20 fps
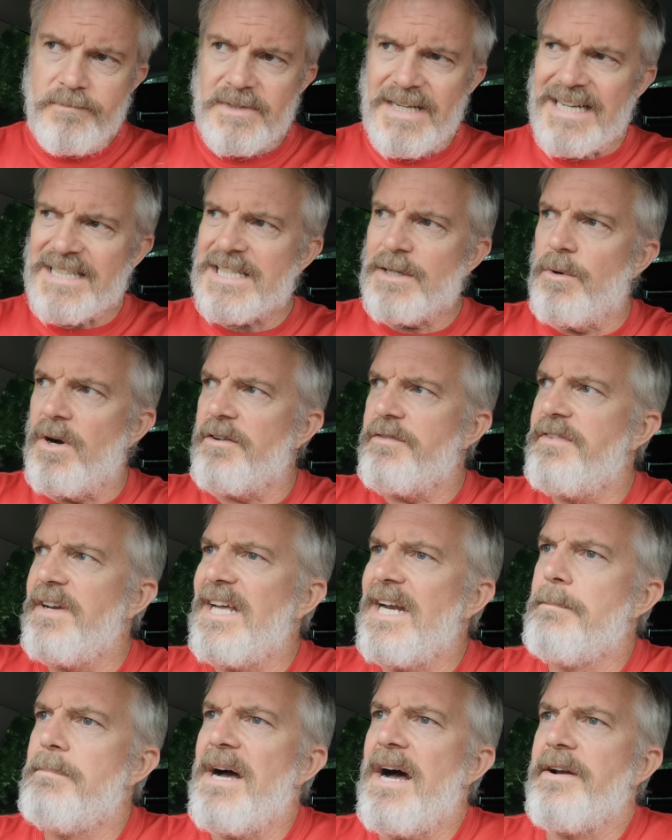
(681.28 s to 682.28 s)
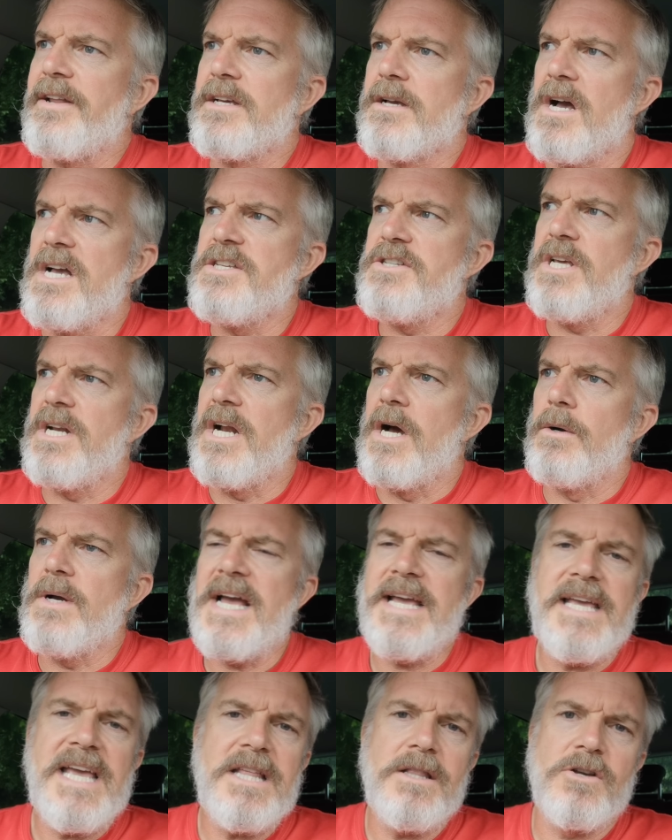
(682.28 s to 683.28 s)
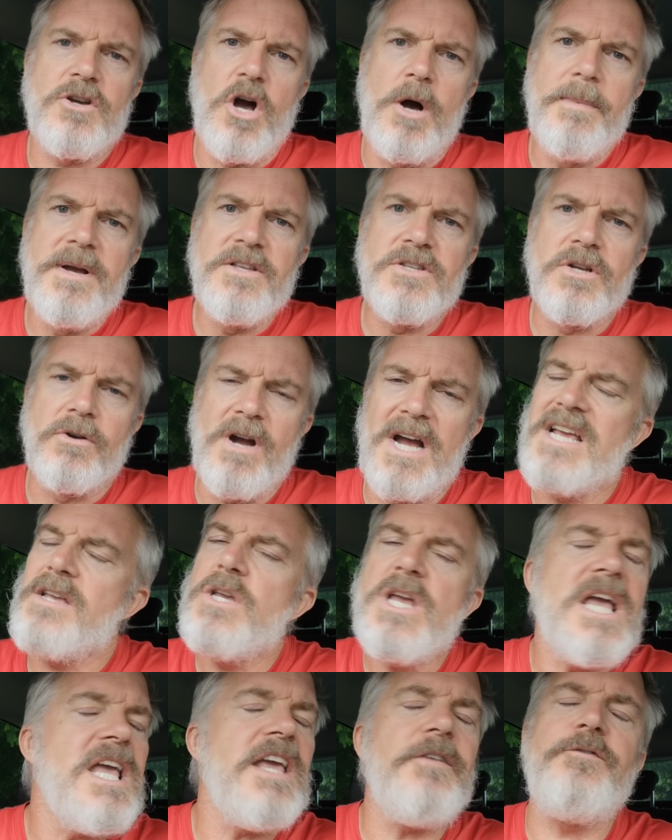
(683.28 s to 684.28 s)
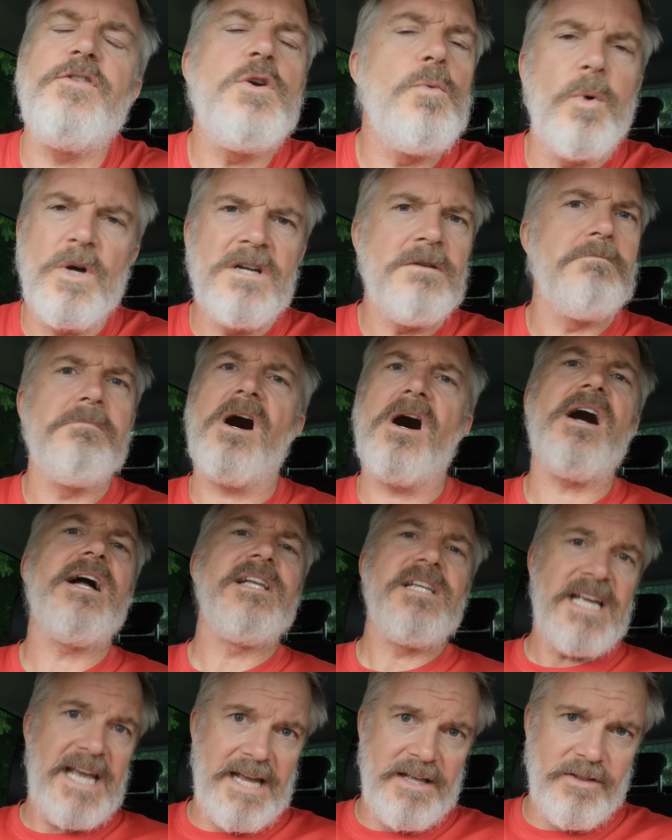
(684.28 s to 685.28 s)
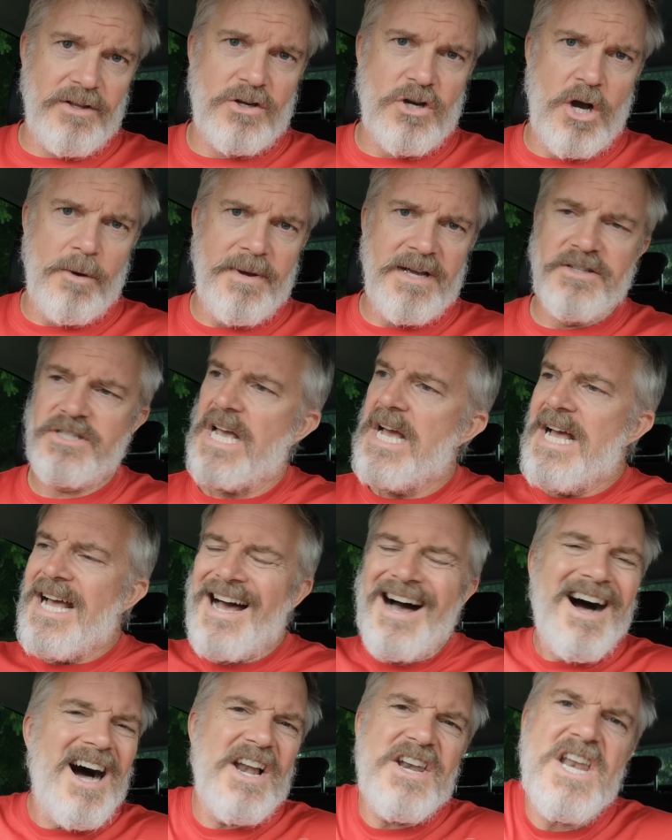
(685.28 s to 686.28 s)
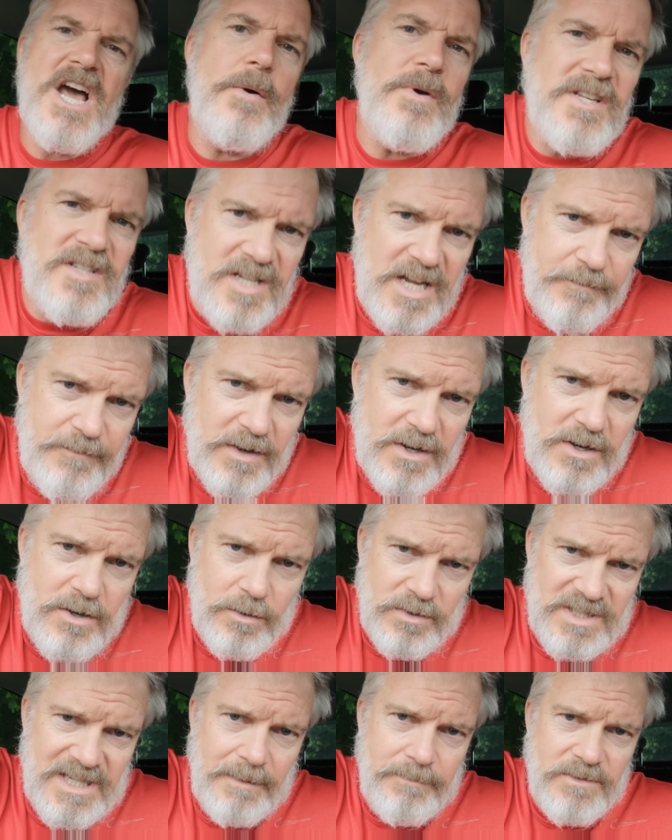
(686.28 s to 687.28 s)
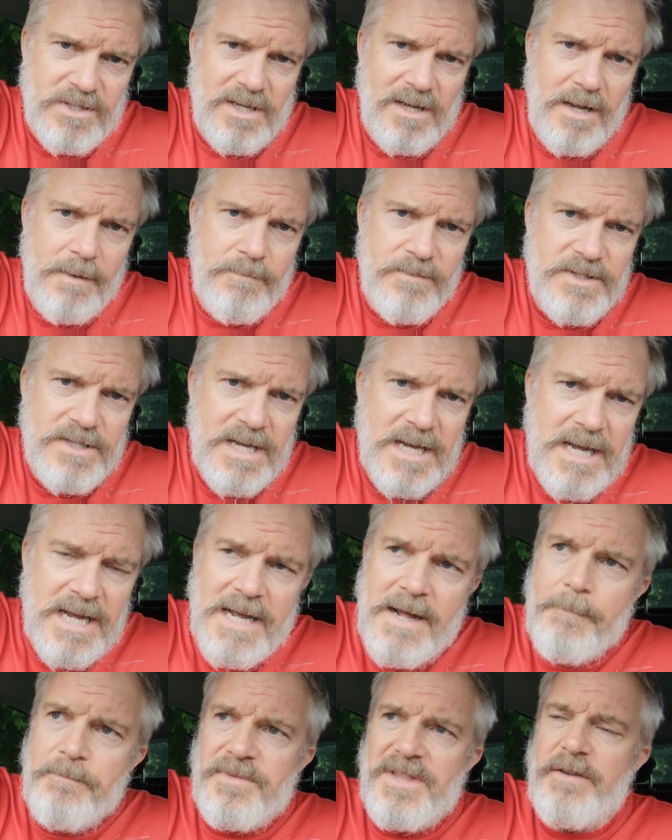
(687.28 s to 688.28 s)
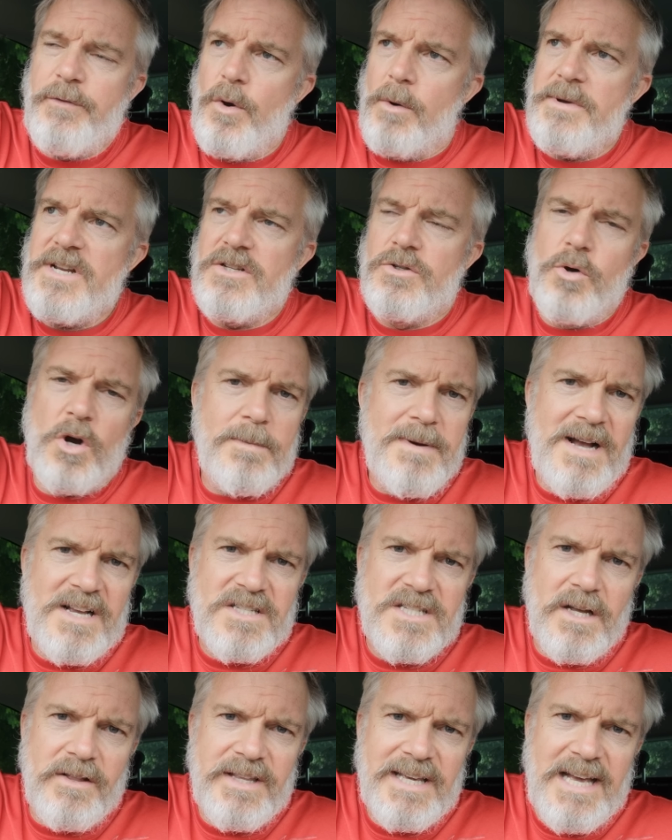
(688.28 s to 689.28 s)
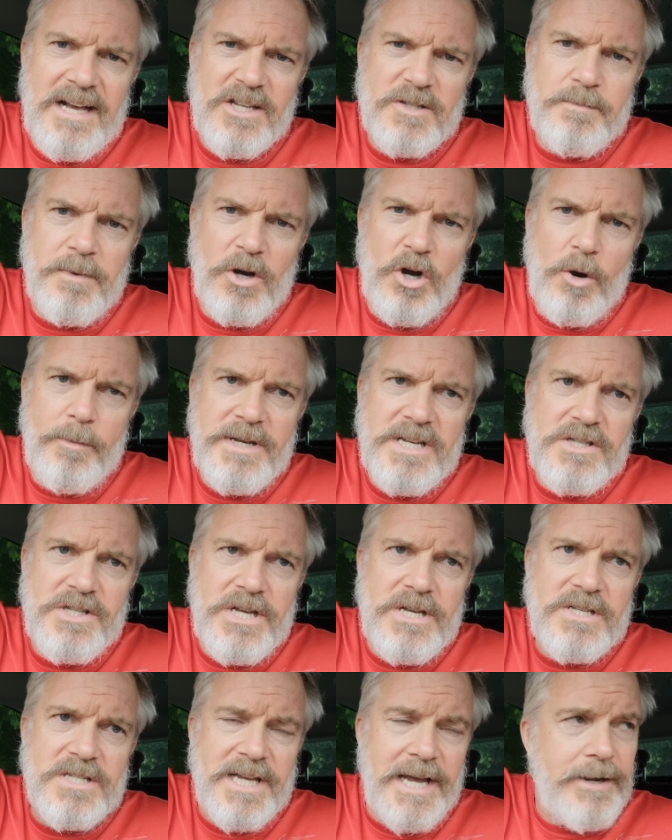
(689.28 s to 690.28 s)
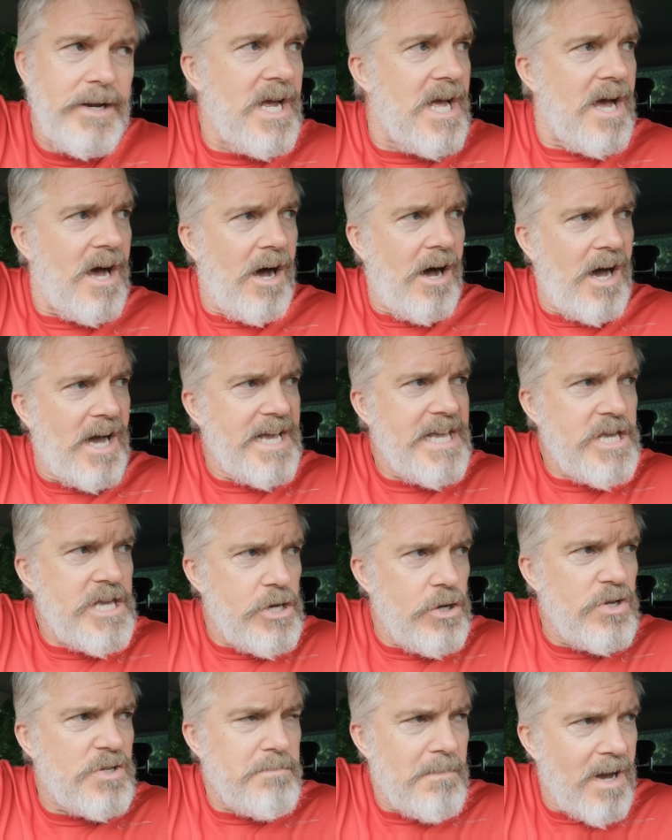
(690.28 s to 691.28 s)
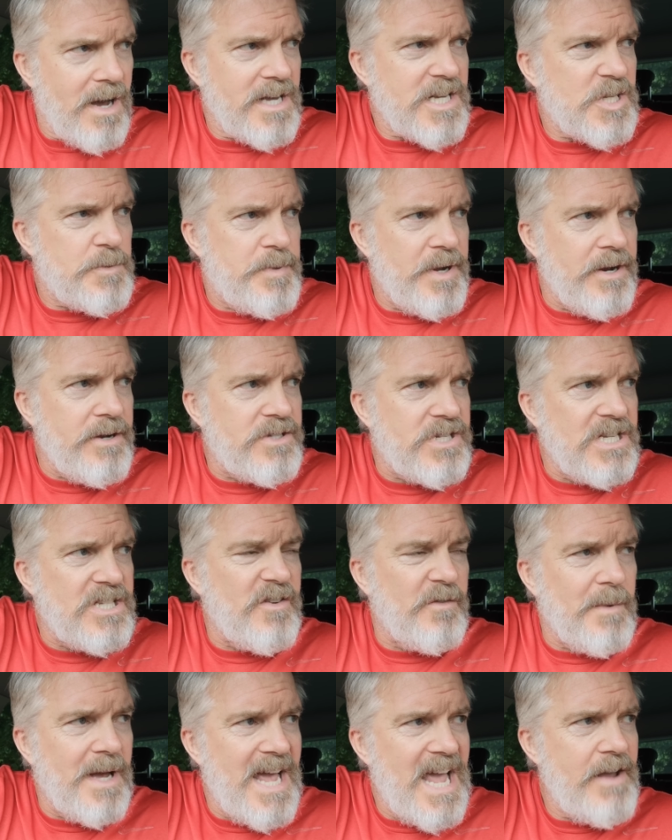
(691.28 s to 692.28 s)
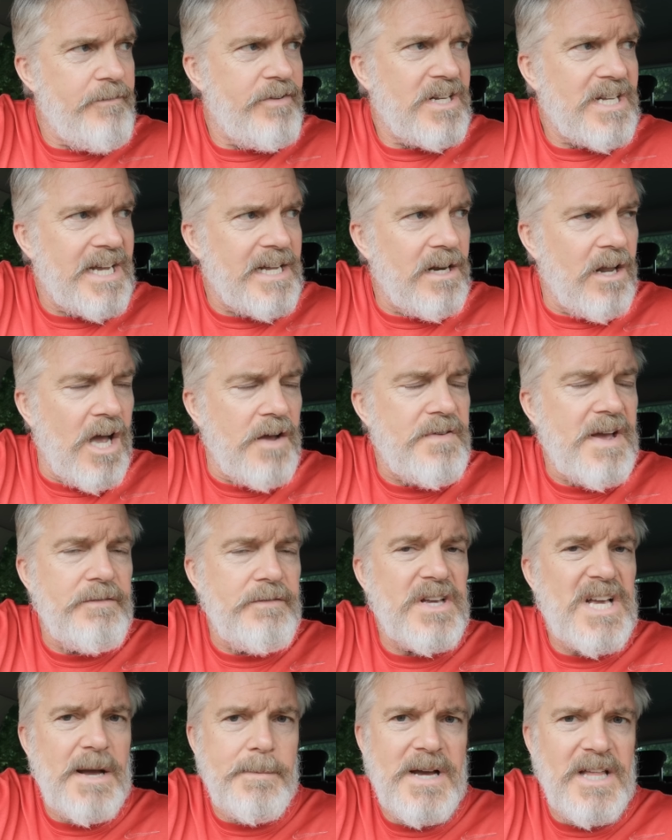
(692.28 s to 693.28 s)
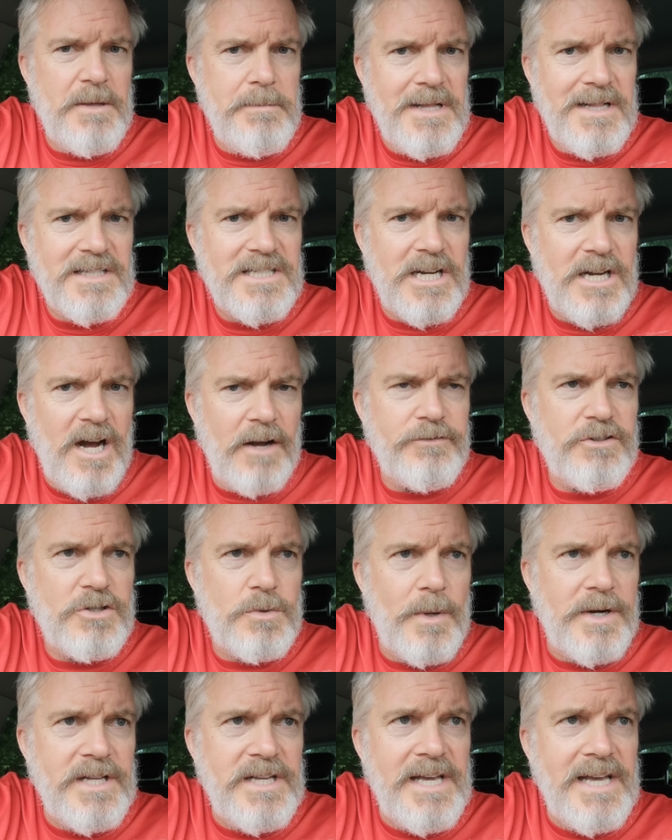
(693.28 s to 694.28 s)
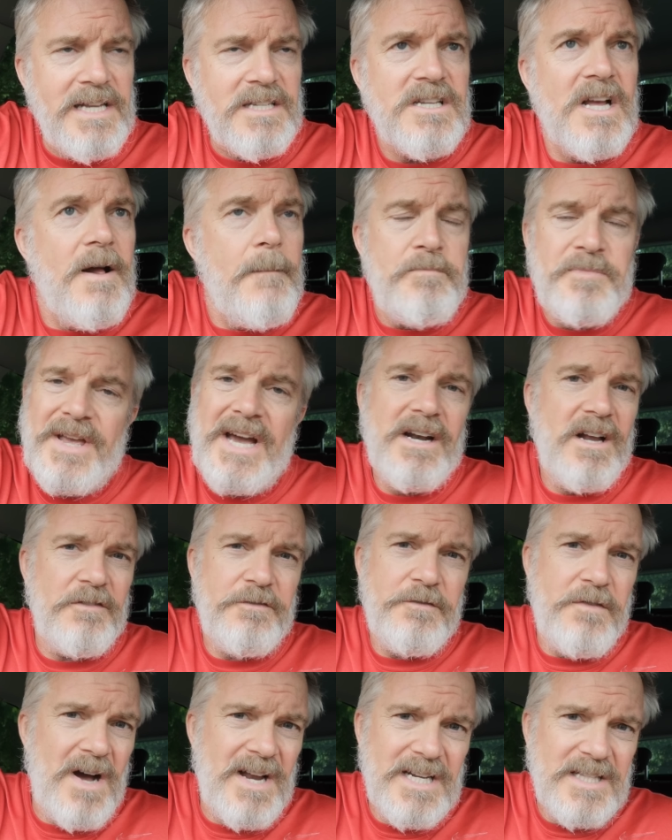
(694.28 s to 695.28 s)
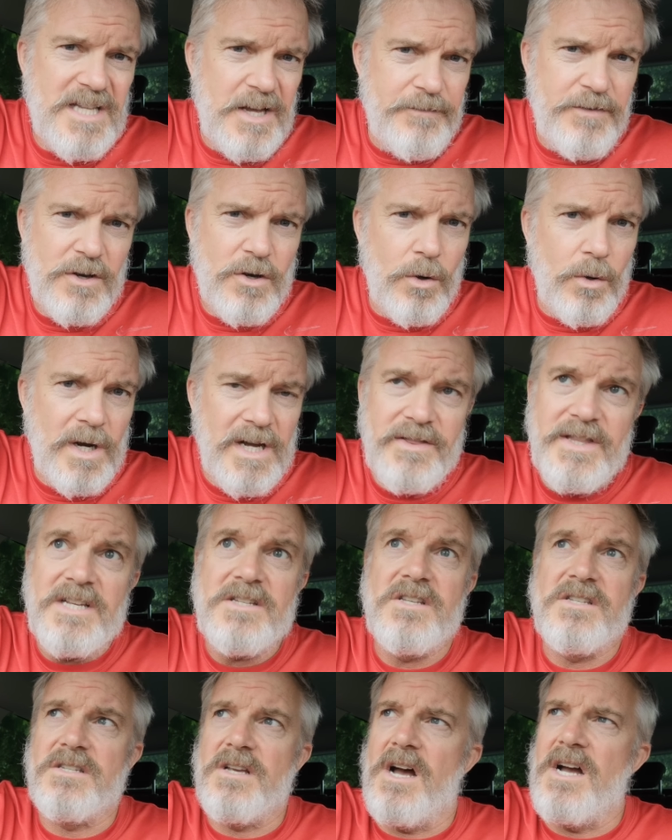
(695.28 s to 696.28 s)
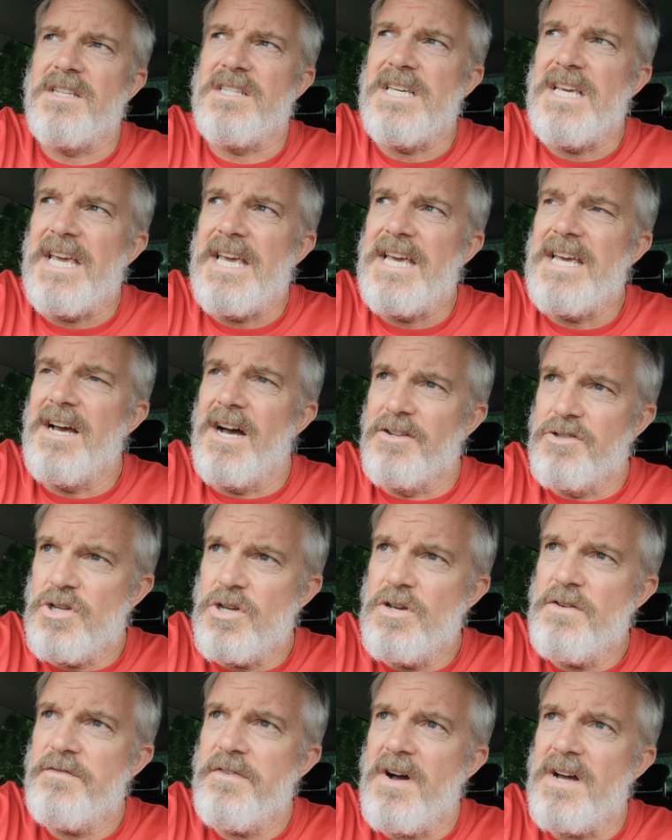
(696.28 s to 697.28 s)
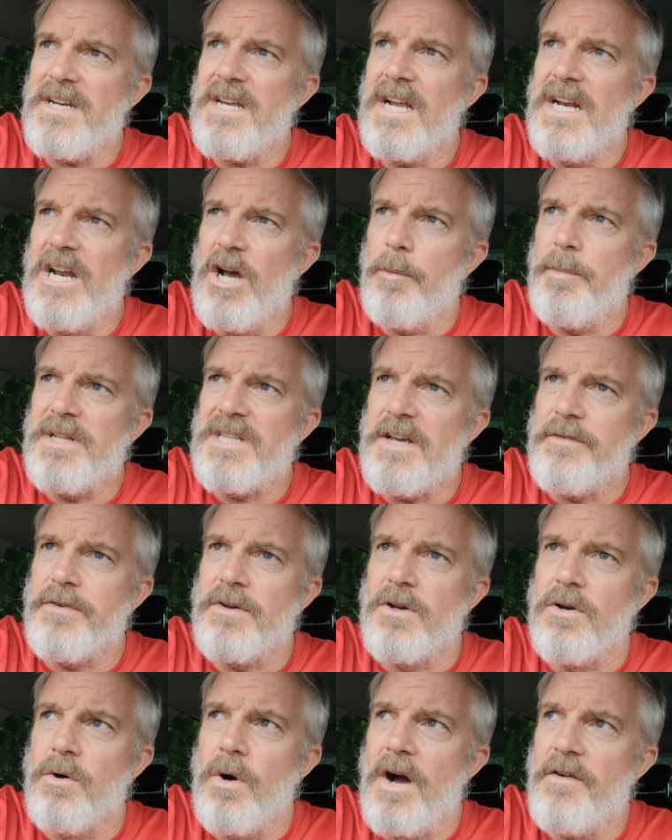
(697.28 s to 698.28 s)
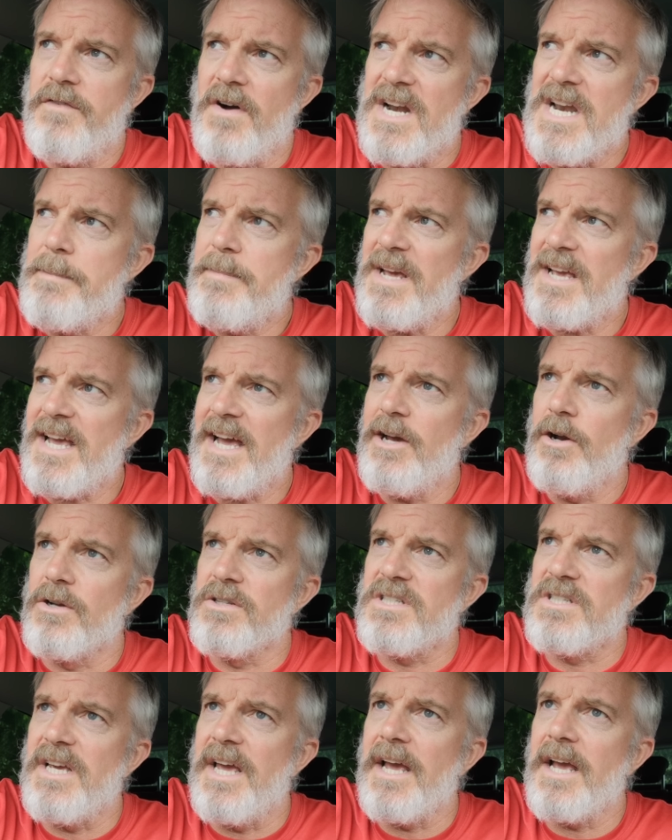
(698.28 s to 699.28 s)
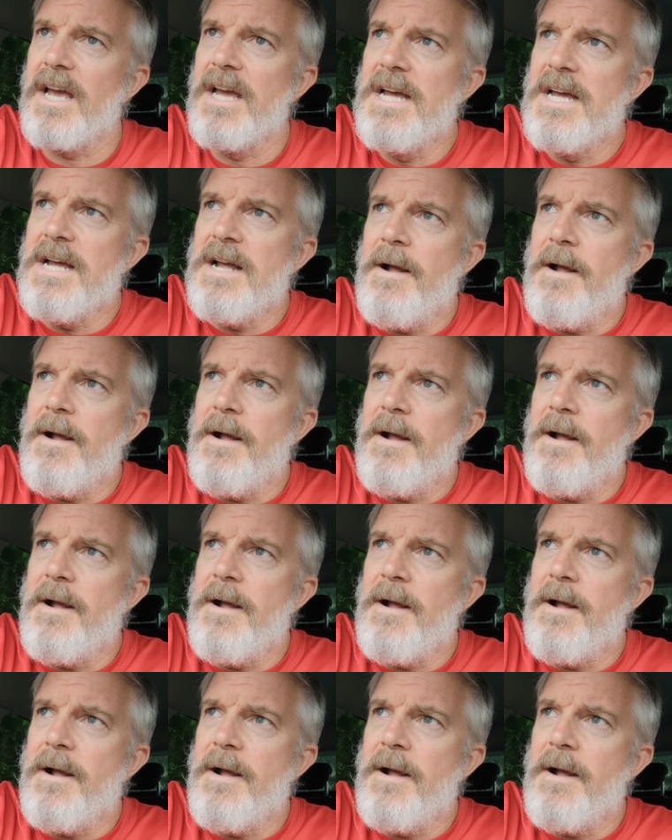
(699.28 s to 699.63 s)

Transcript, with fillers: That's how I feel about it, guys. You know, hey, hit the comments, all right? If you wouldn't mind hitting the comments. I know it's difficult sometimes. If you want me to talk about something else, by all means do so. I use my experiences of my everyday life, having come out of the military after 20 years, and I find it difficult in this society here. I do find it a little bit difficult. I find it a bit chaotic.